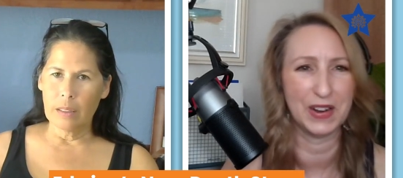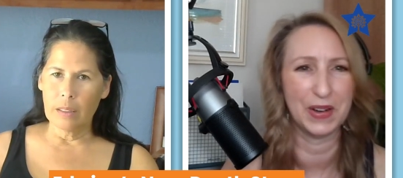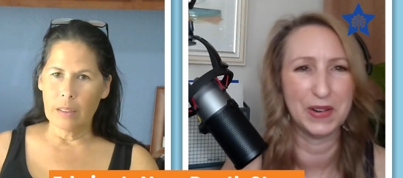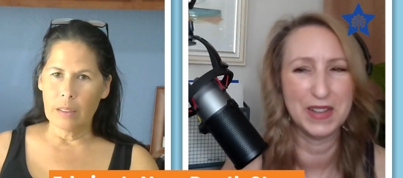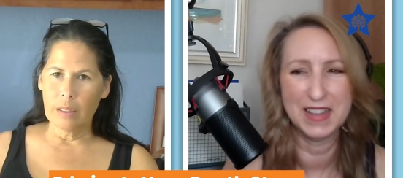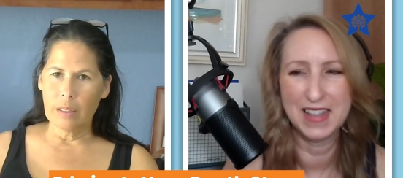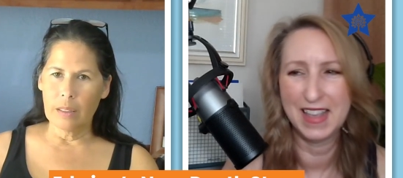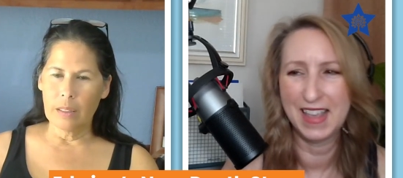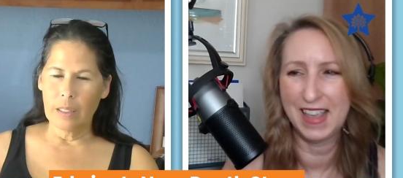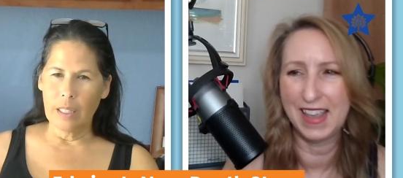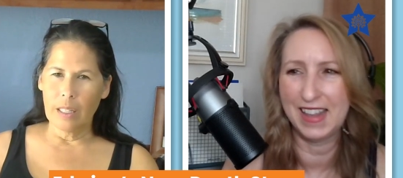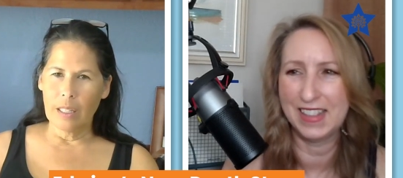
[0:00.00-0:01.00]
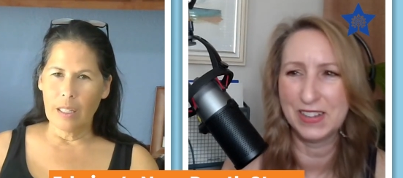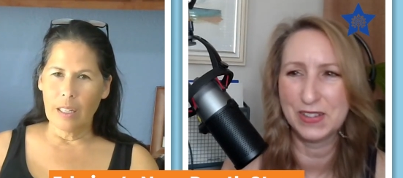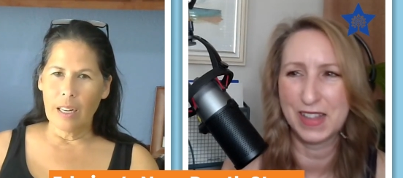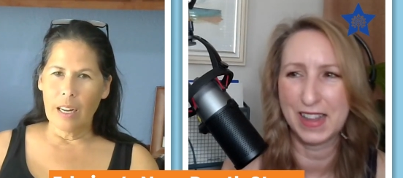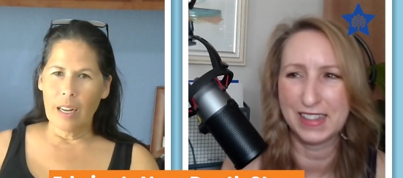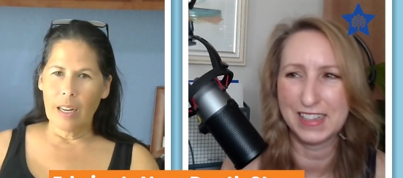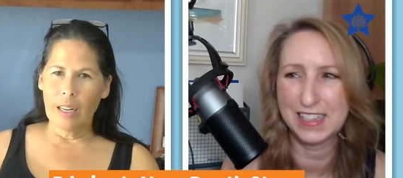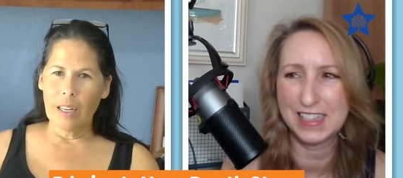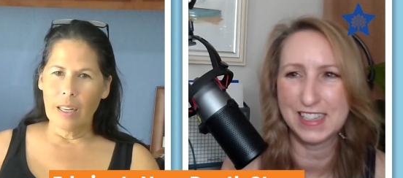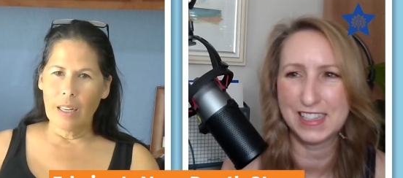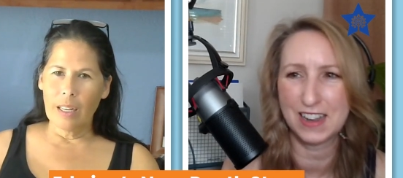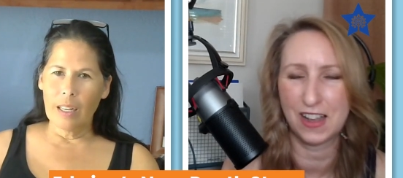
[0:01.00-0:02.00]
Speaker 1: you know, and they're like,
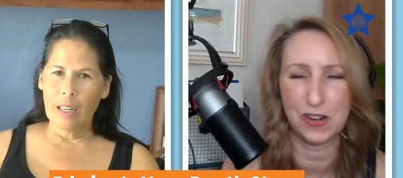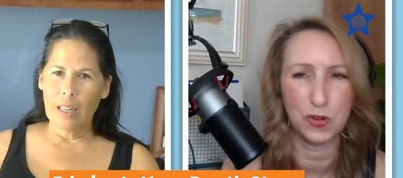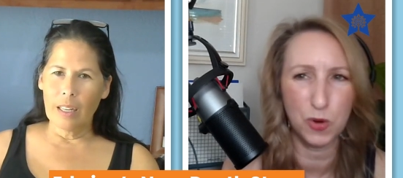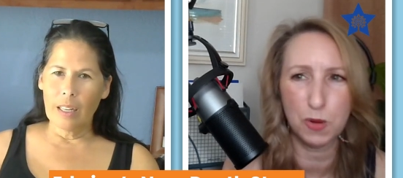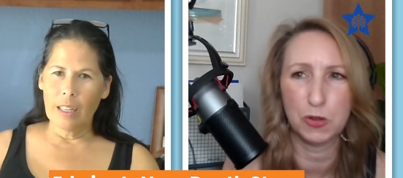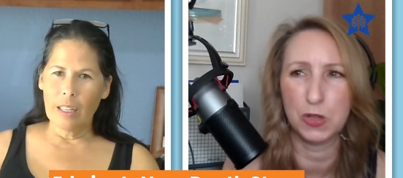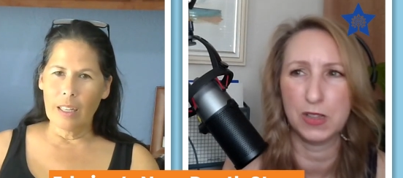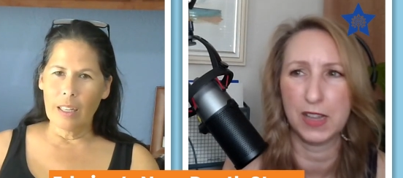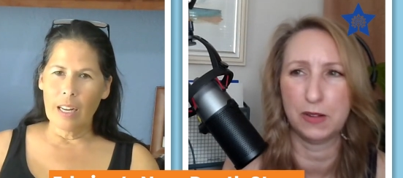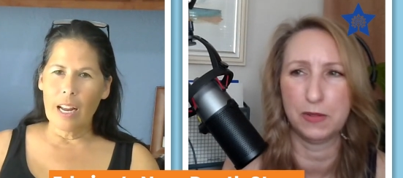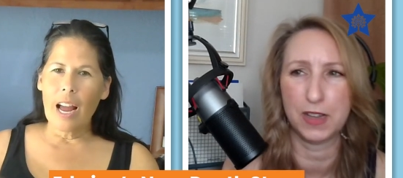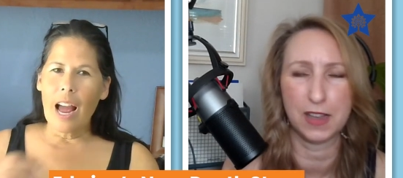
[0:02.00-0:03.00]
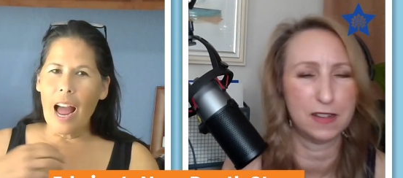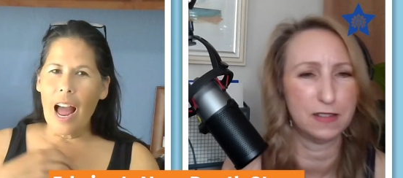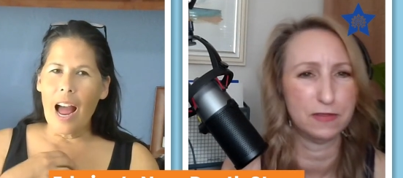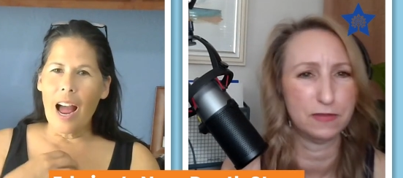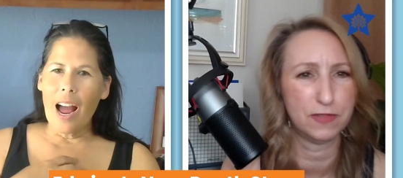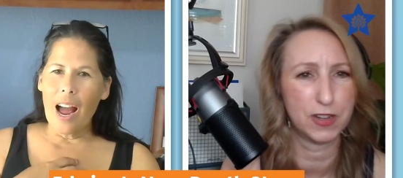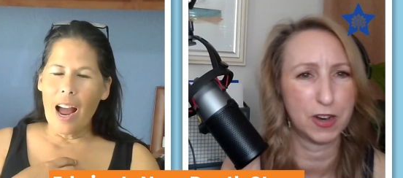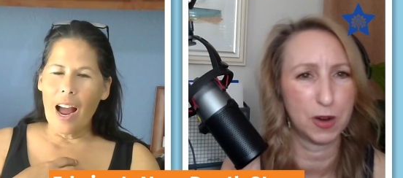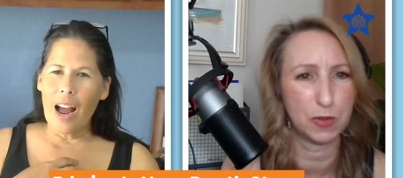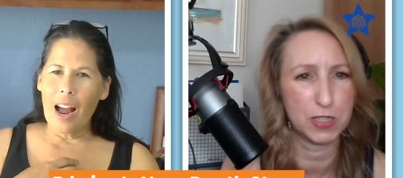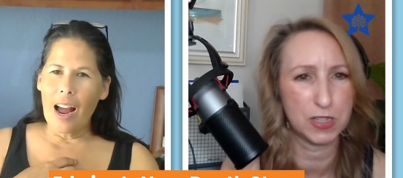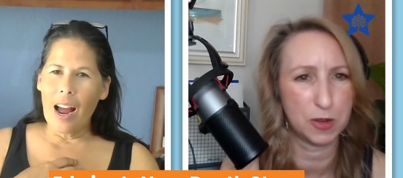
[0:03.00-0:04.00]
this is not normal. Like, we got to
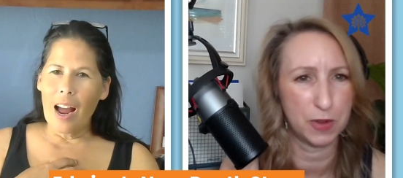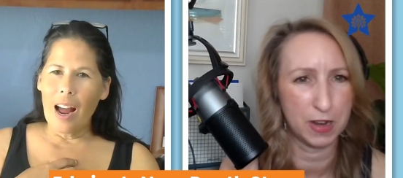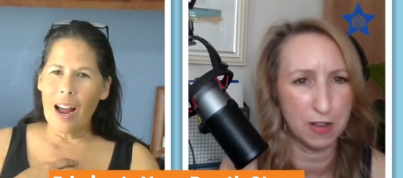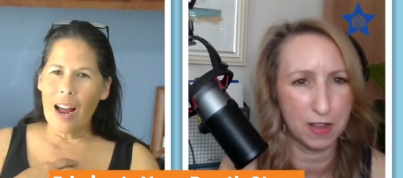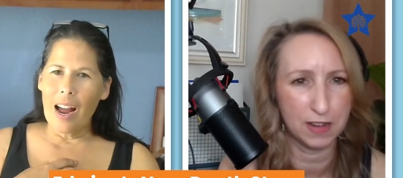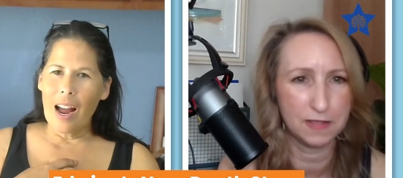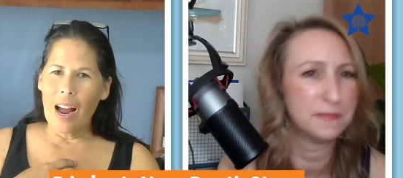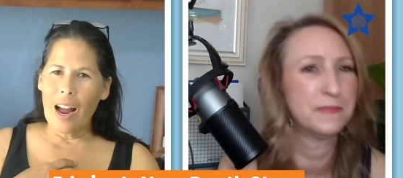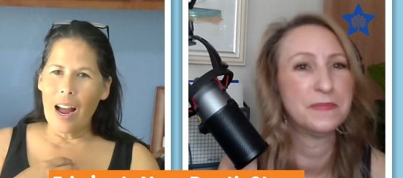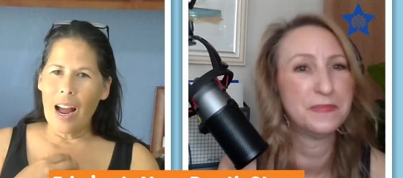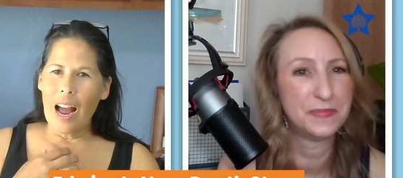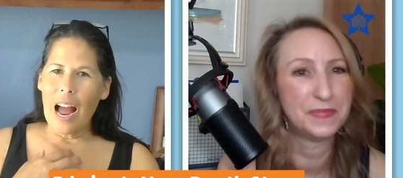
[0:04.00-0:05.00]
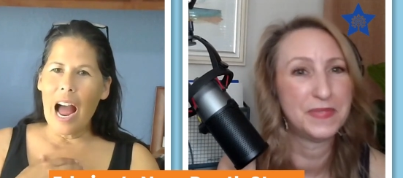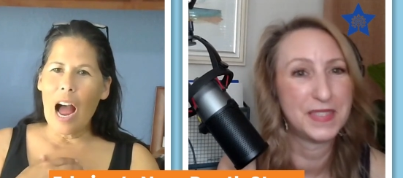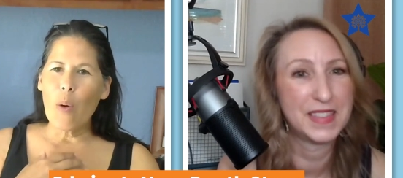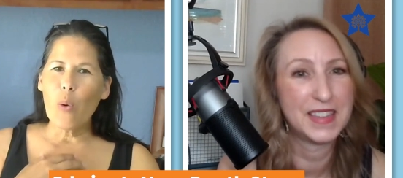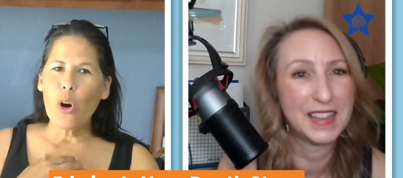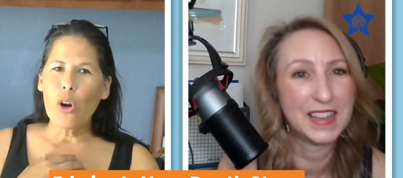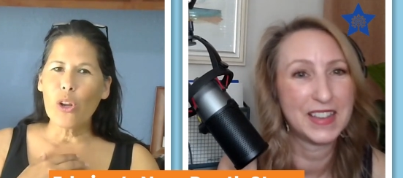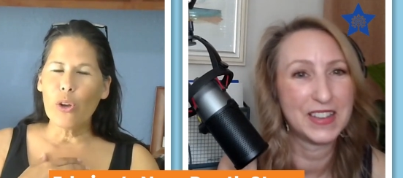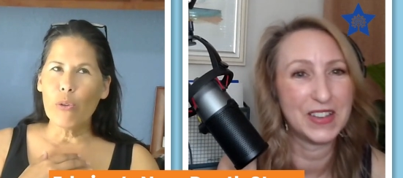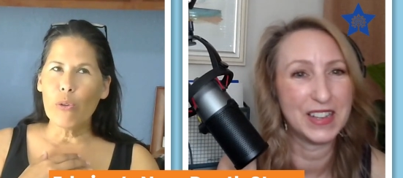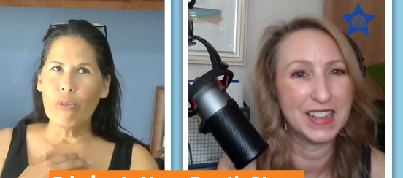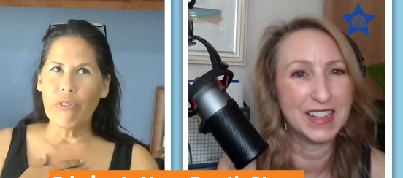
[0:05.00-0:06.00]
figure out what's going on. How
Speaker 2: were
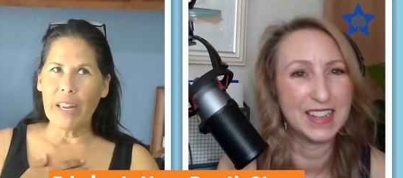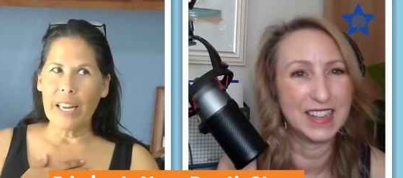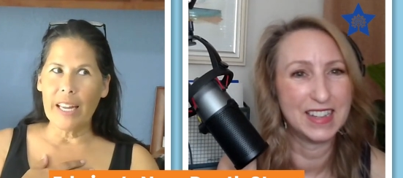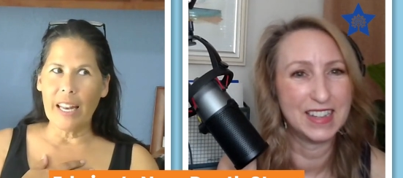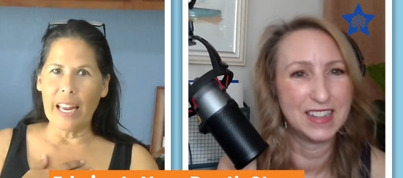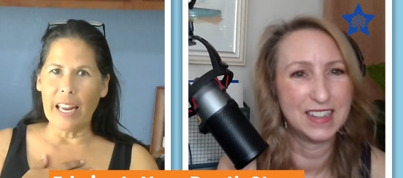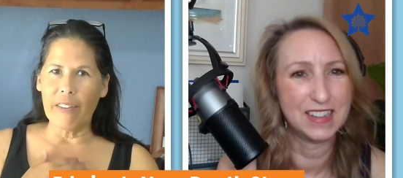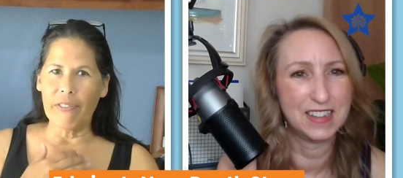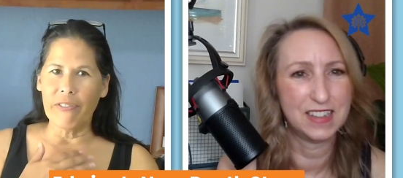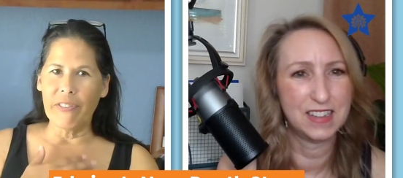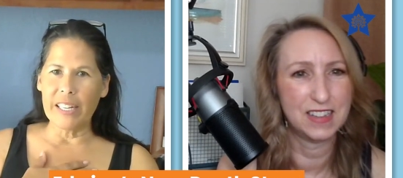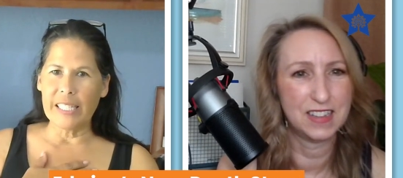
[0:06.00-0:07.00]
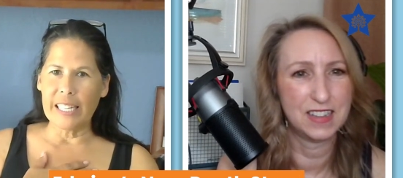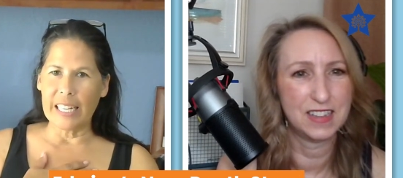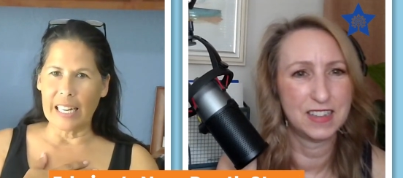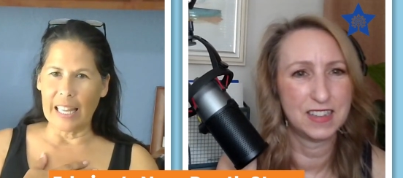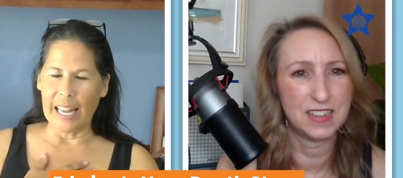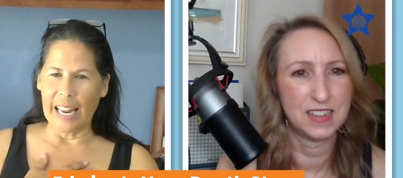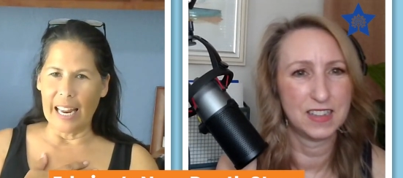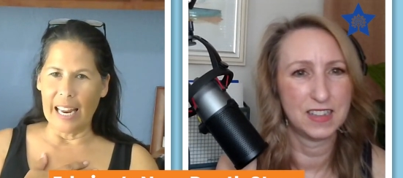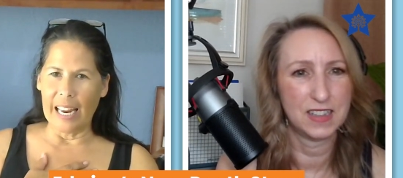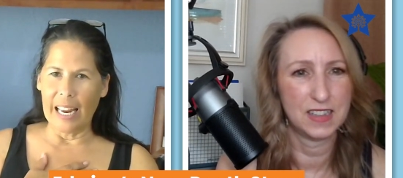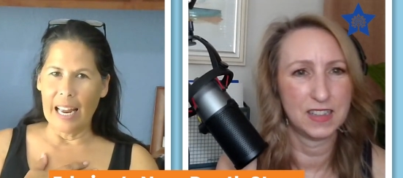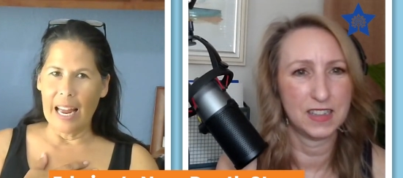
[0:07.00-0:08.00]
you feeling
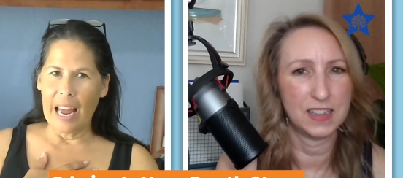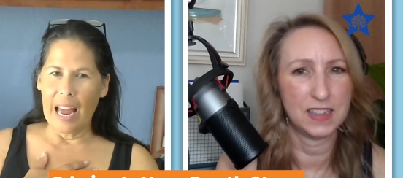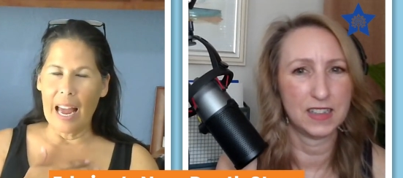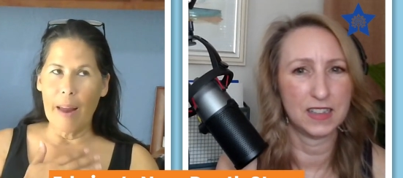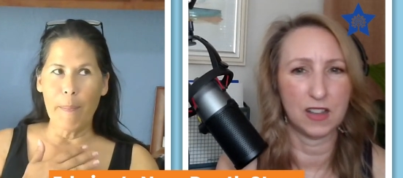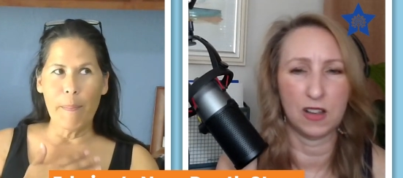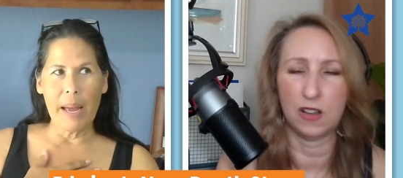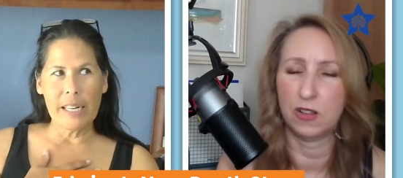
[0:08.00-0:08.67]
physically and